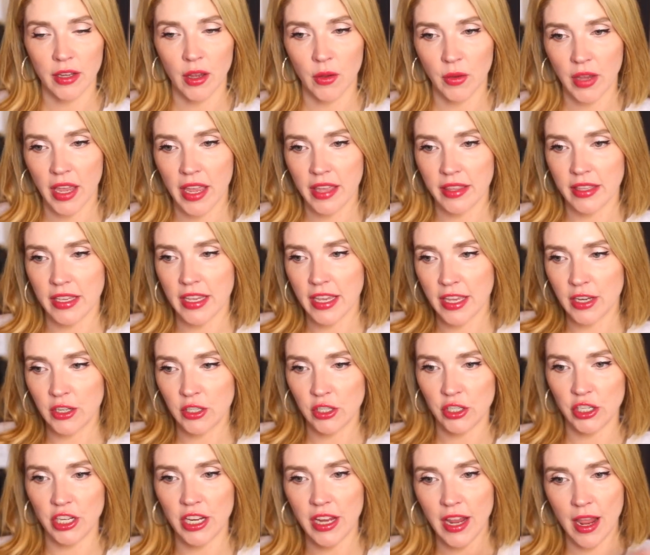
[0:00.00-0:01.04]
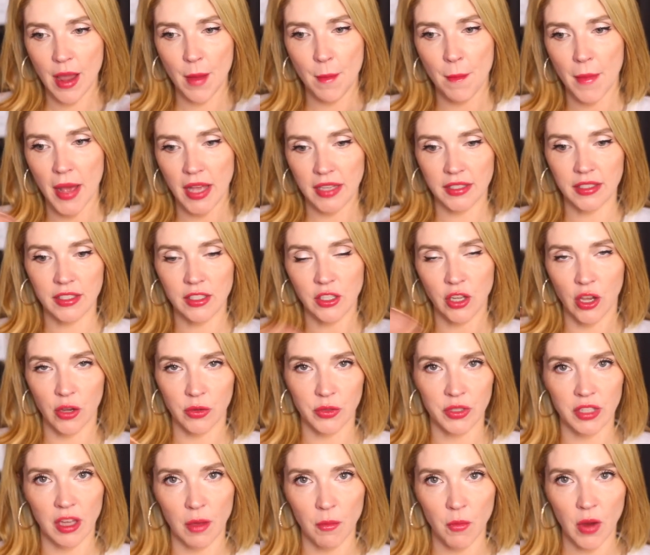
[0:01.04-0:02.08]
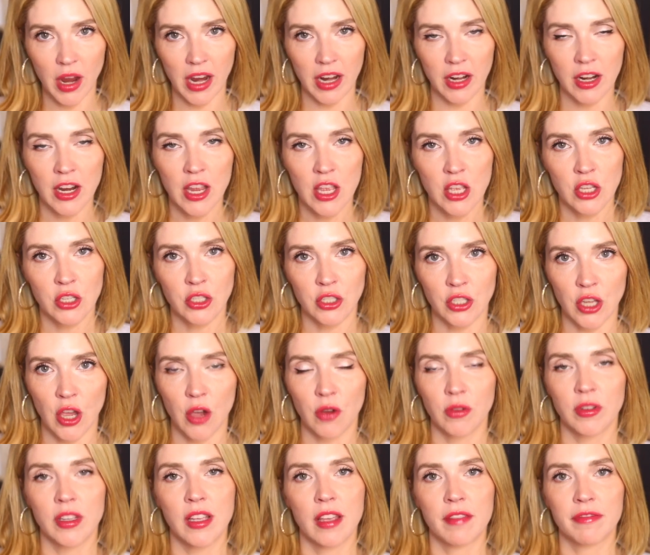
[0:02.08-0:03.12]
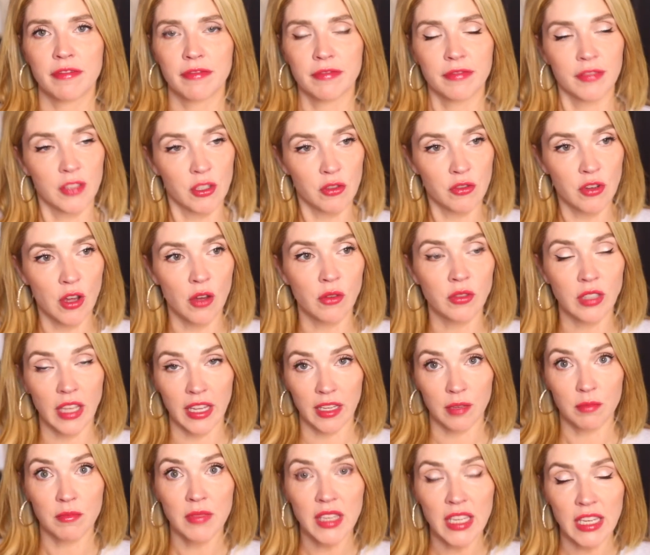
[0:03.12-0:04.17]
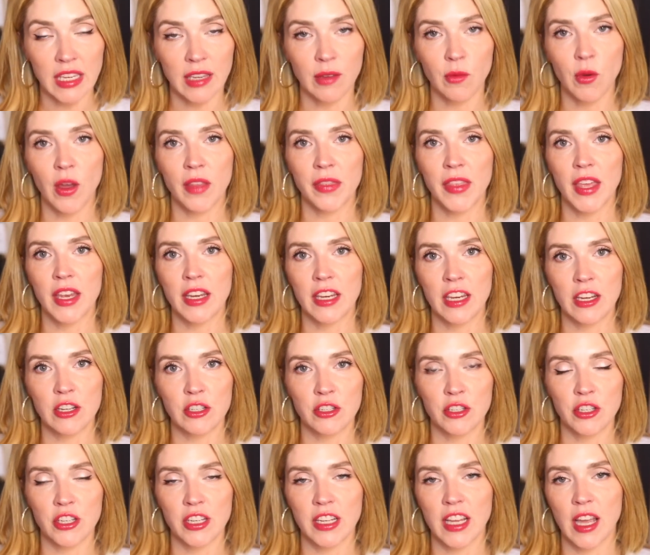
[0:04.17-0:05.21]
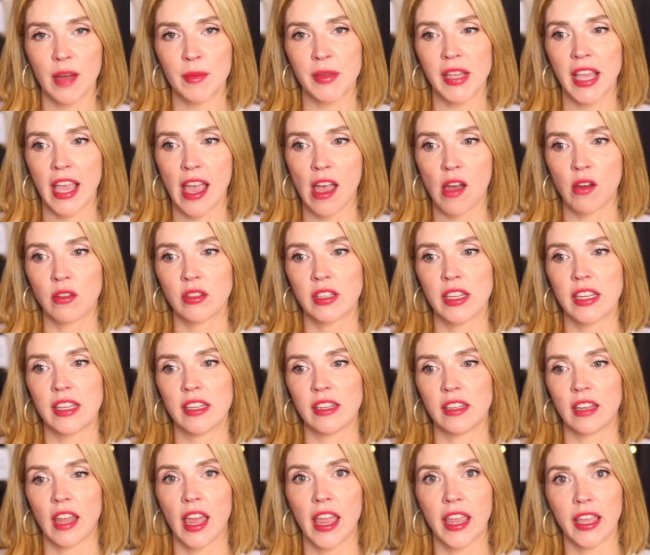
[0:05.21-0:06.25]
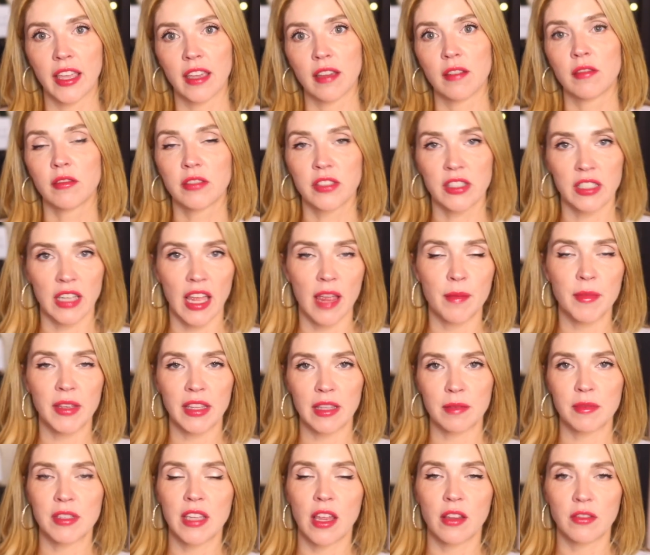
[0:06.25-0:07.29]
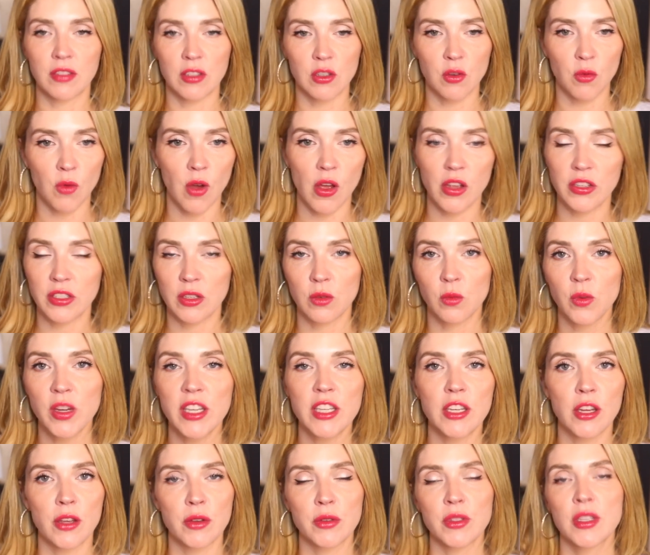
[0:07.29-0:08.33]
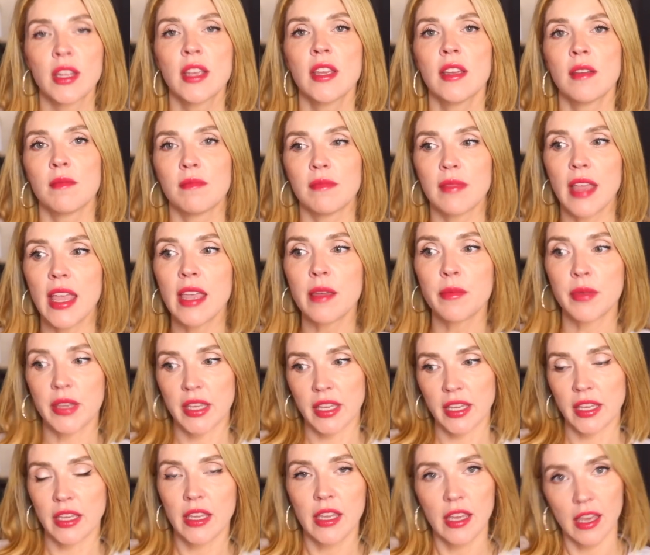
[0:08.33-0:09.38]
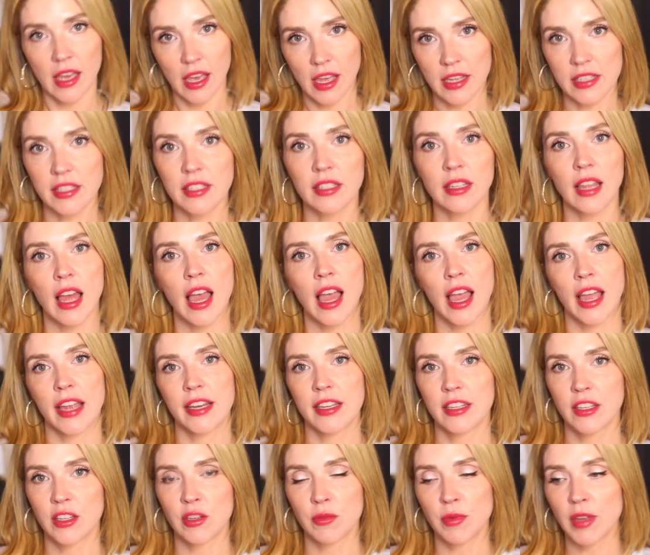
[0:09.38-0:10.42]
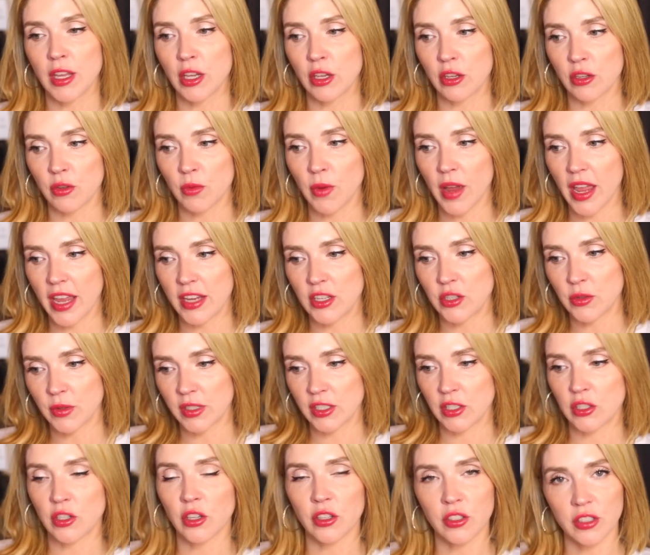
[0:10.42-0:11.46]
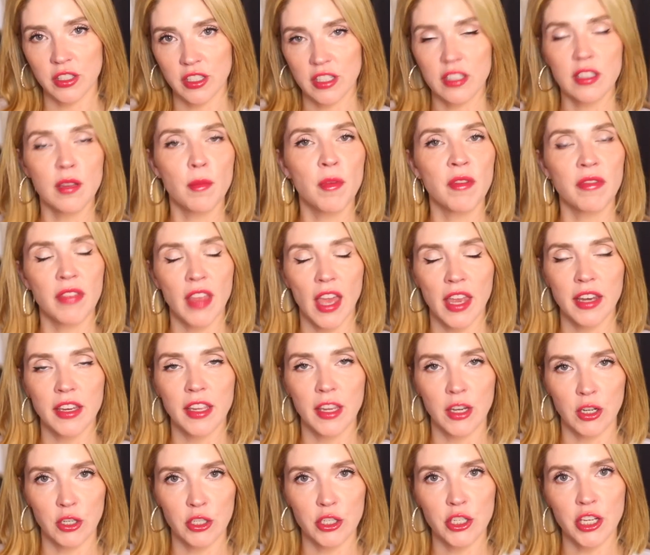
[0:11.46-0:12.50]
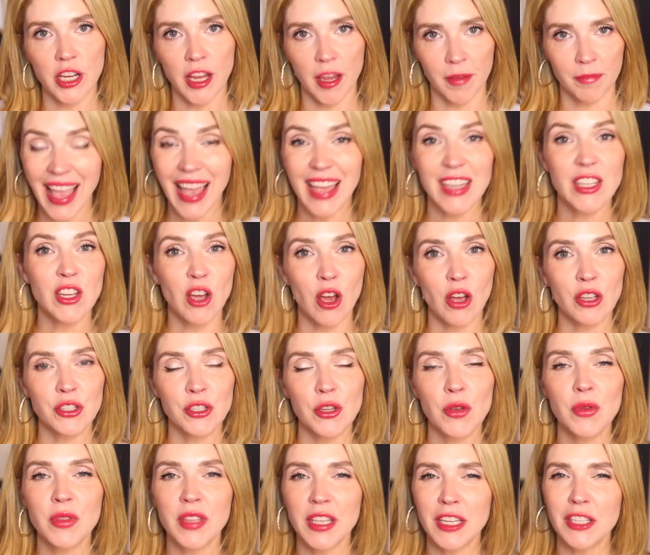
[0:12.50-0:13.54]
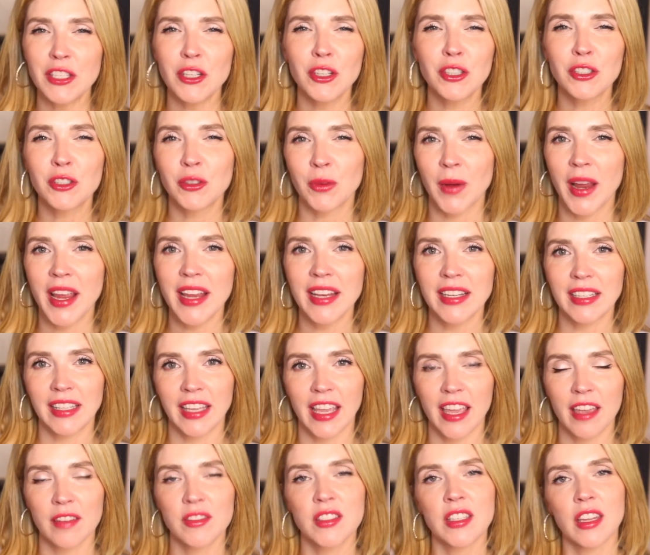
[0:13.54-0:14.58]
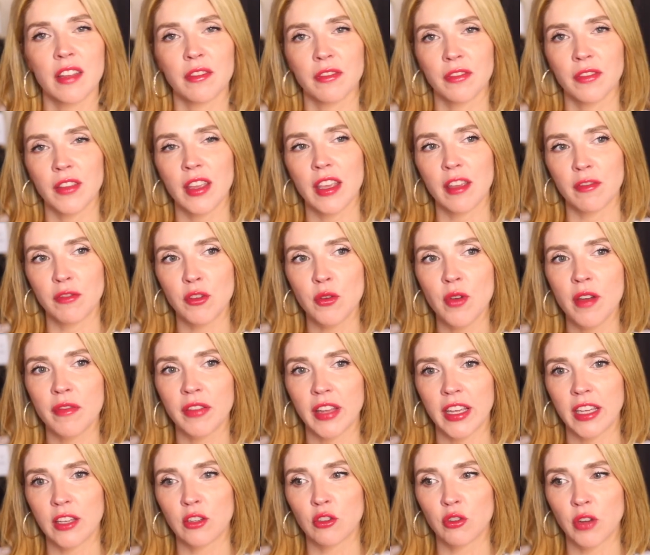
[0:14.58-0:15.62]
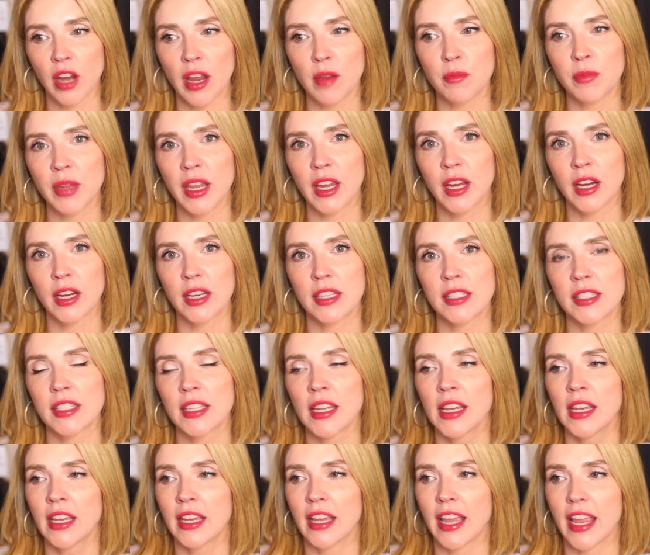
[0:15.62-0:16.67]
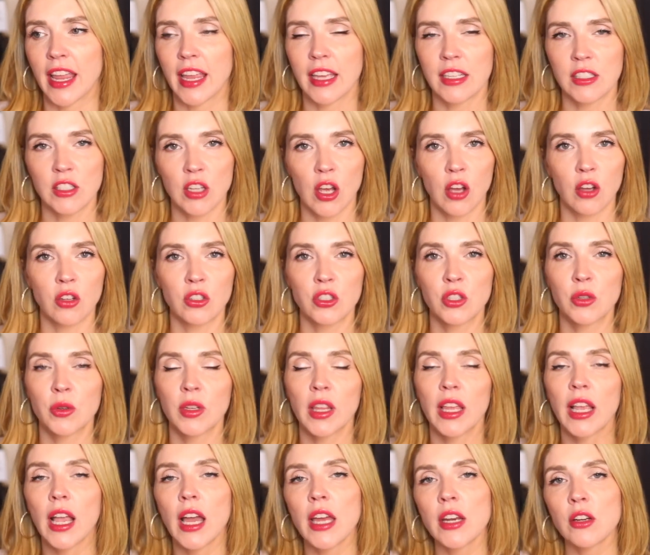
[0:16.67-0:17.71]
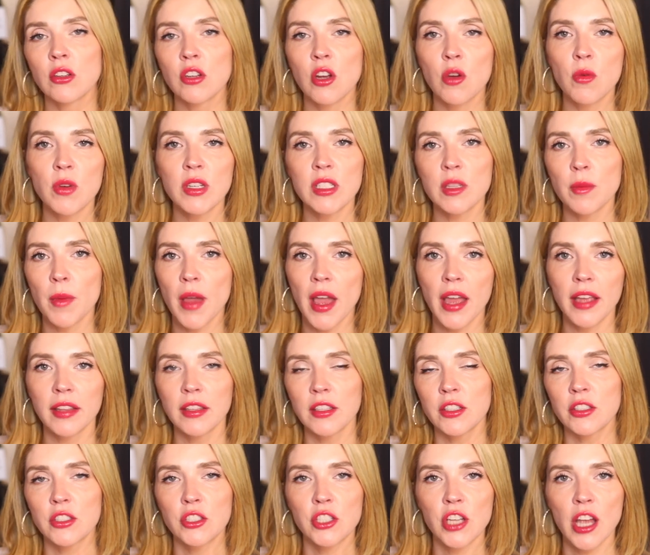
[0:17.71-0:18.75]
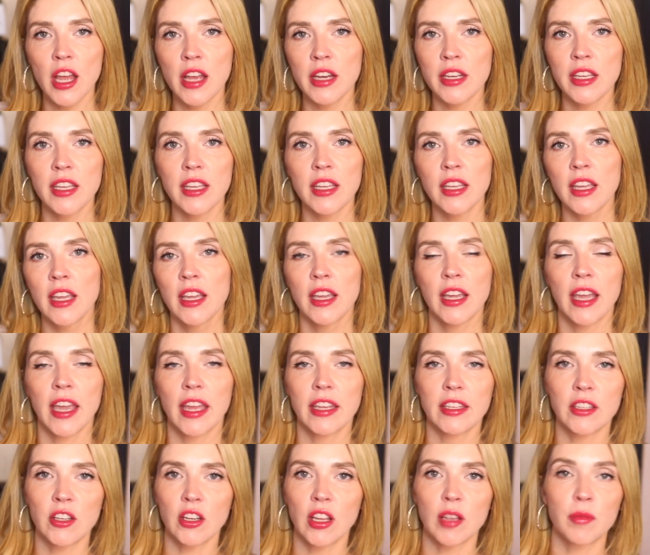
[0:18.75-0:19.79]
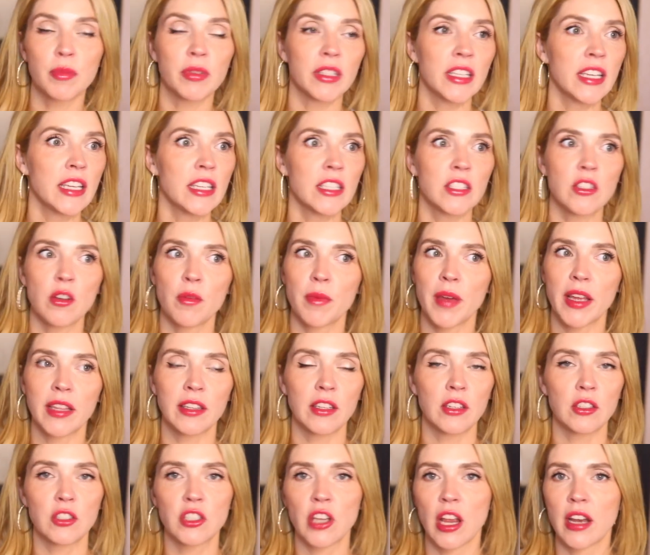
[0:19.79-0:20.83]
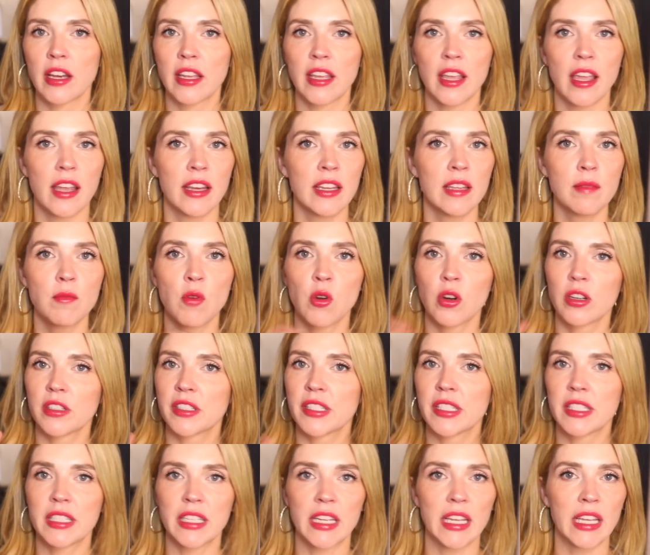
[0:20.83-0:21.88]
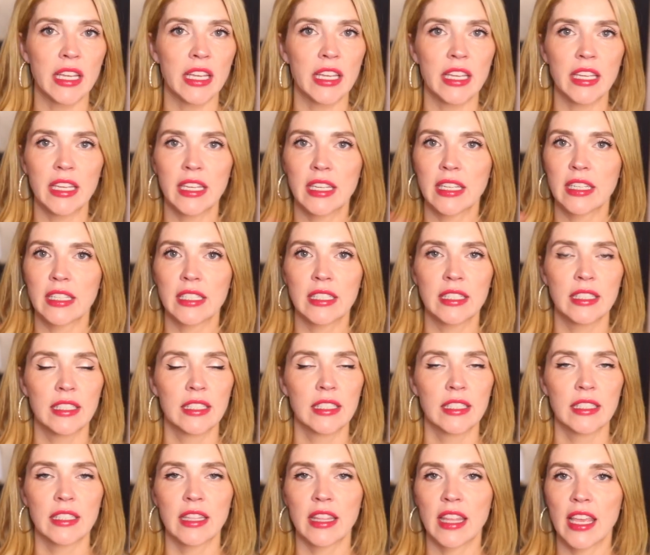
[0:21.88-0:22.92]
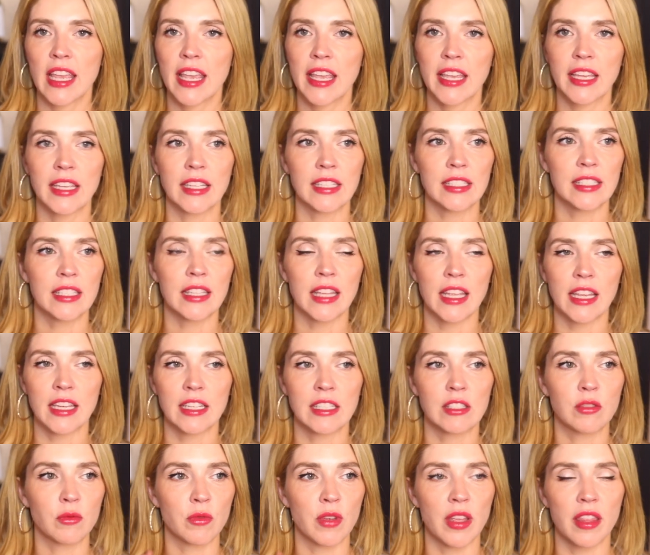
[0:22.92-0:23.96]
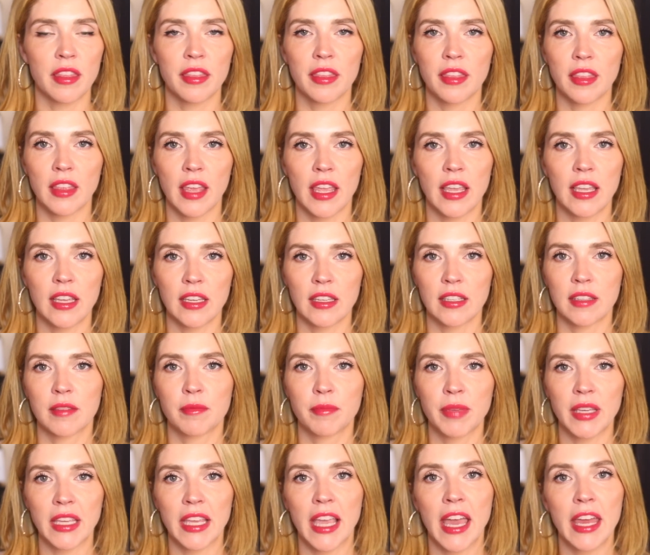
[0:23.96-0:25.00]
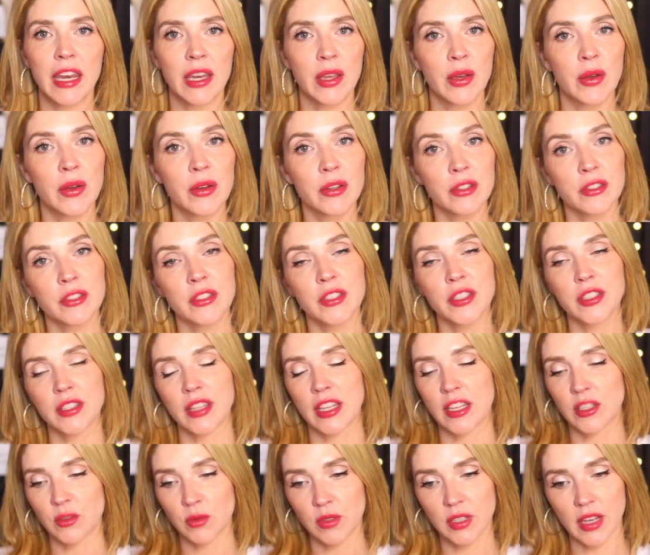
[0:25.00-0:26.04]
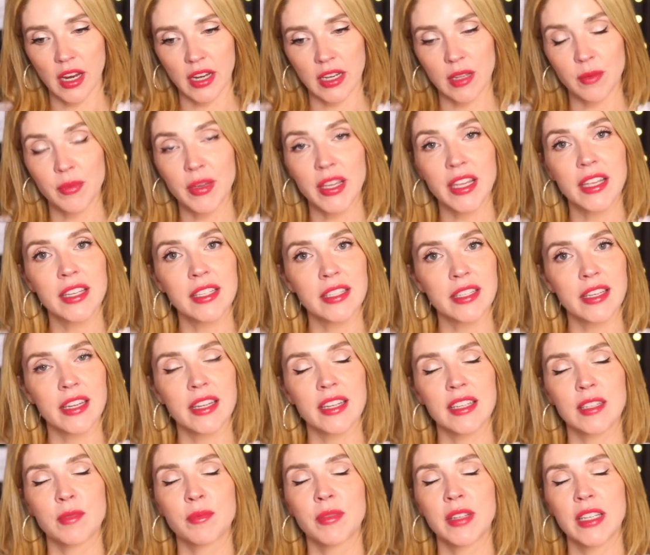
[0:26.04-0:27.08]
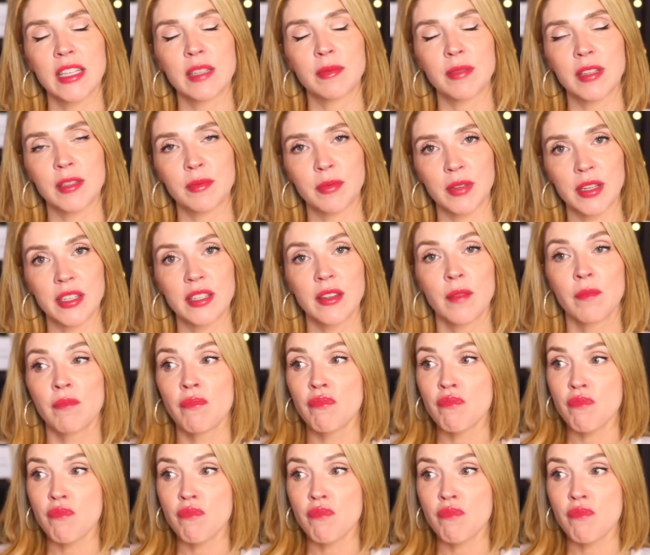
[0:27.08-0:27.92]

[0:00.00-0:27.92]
Okay, the energy must go somewhere. So if you don't, like me, want that energy coming out in like slamming themselves into walls and windows, maybe a slide could be a good way to exert some of that energy. And also, these are great gifts if if you have like grandparents, aunts, uncles who are like, I don't know what to buy little Johnny, and you're like, please don't buy little Johnny any more singing things, things with like pianos, things with tiny pieces. Please, please, please.